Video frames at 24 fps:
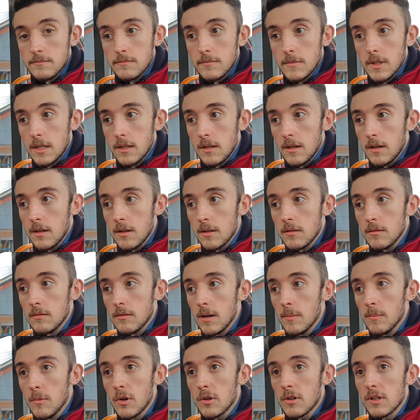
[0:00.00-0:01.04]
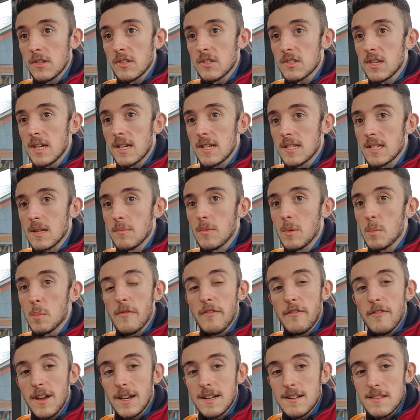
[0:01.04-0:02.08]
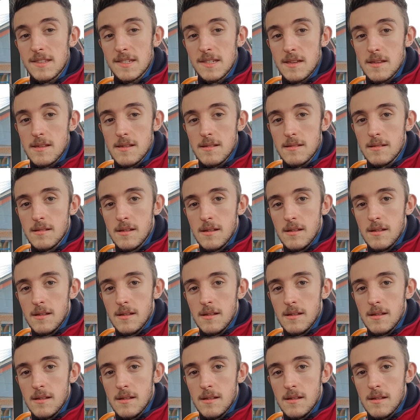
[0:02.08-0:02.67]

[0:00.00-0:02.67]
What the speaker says: You know, I'm not going to say some profanity